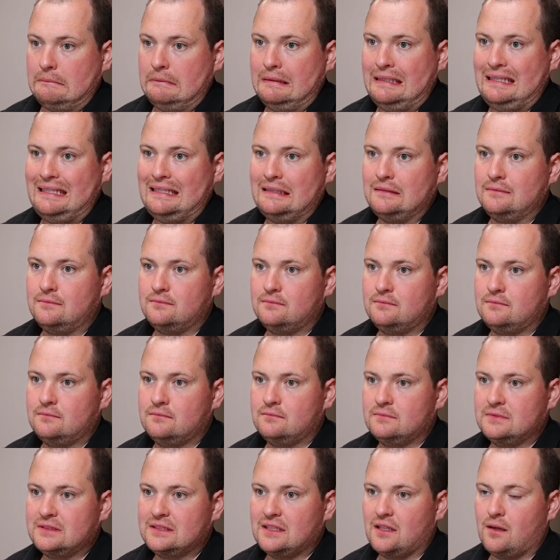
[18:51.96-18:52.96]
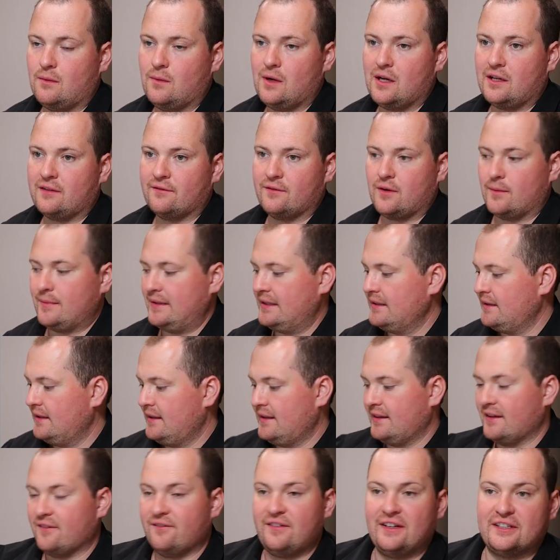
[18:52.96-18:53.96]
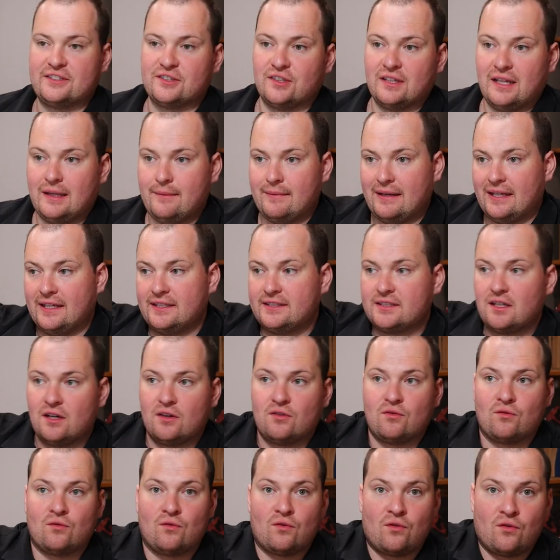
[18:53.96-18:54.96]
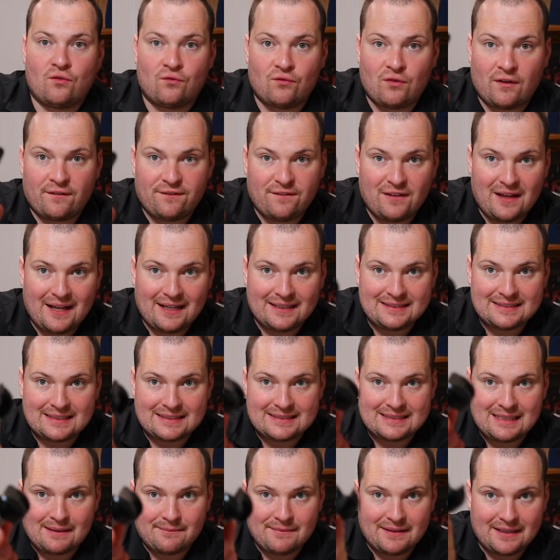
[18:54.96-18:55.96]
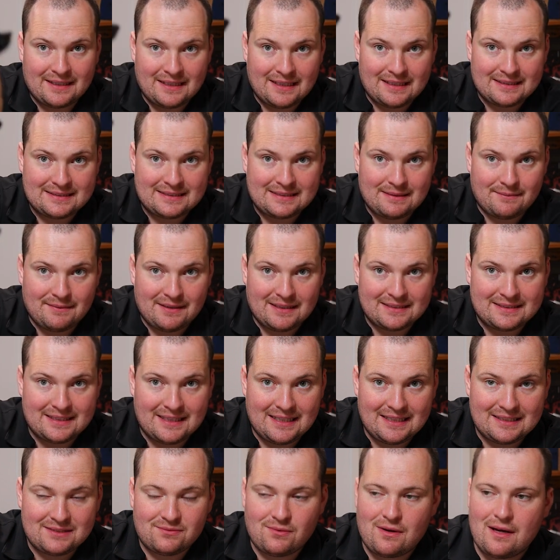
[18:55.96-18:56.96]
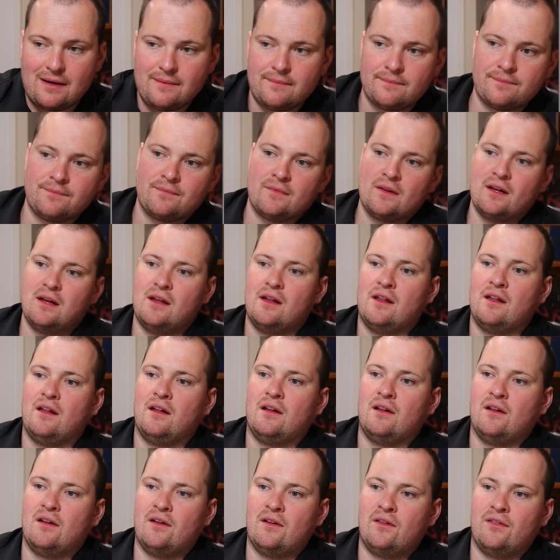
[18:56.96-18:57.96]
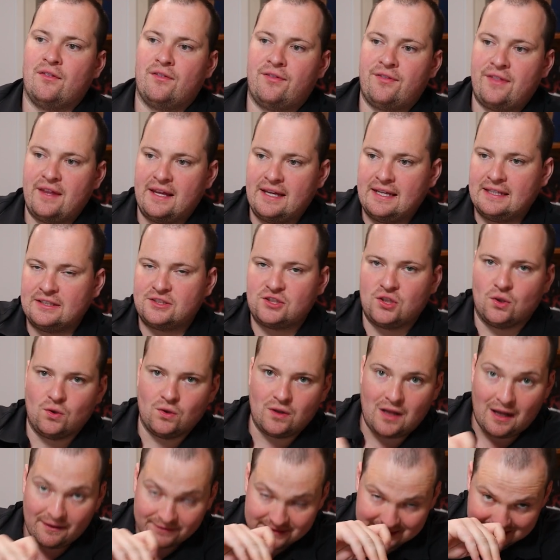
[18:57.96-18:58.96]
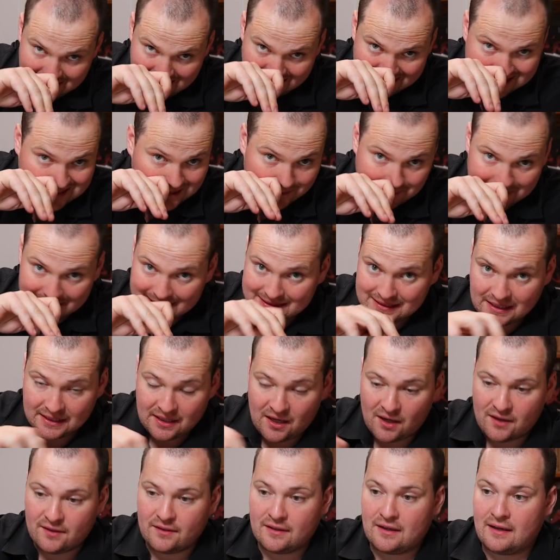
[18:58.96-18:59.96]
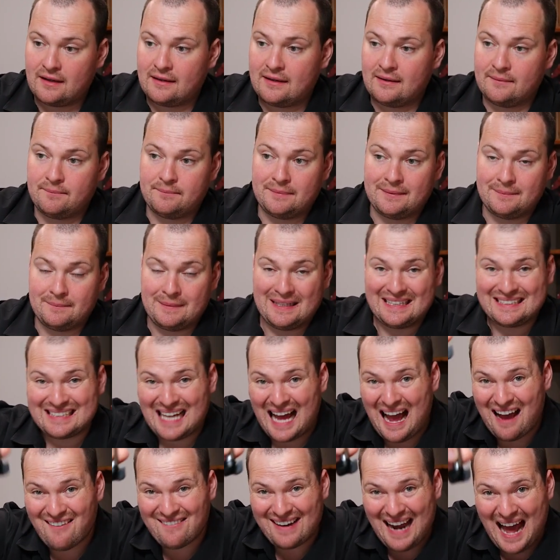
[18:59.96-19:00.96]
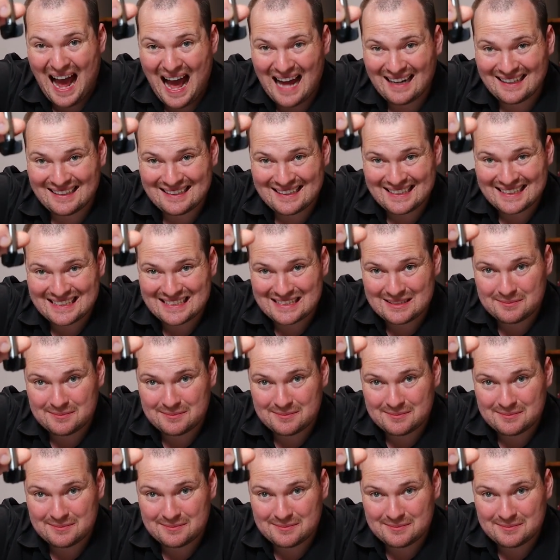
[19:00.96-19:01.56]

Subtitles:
it's not working for me. The visual image reflects something similar to this one. The tool I've selected because I haven't added this